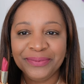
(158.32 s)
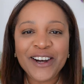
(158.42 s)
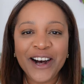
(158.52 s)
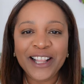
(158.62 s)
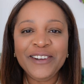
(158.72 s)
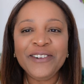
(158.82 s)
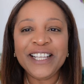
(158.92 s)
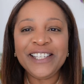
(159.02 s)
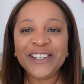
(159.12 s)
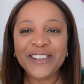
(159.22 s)
Color
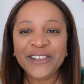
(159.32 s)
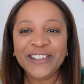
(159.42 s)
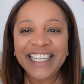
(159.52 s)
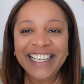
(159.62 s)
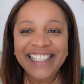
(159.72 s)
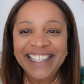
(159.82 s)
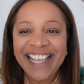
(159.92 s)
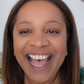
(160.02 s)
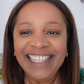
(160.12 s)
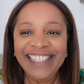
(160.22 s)
Riche Nude
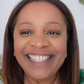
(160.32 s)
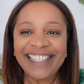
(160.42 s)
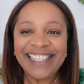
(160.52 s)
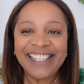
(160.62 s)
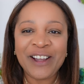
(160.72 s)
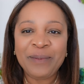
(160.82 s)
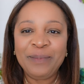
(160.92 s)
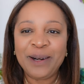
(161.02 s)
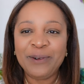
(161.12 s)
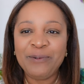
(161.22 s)
Intense
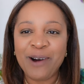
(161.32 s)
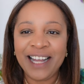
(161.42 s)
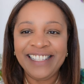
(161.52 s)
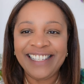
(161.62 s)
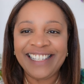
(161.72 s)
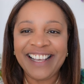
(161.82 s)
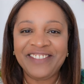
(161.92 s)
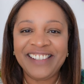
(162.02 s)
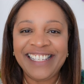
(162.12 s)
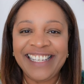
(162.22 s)
number one
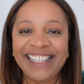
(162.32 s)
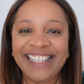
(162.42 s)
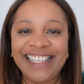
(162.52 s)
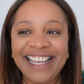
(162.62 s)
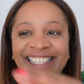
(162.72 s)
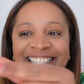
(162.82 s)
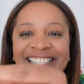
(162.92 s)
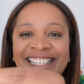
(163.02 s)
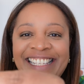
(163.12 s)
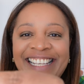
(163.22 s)

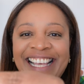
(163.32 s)
seventy-six,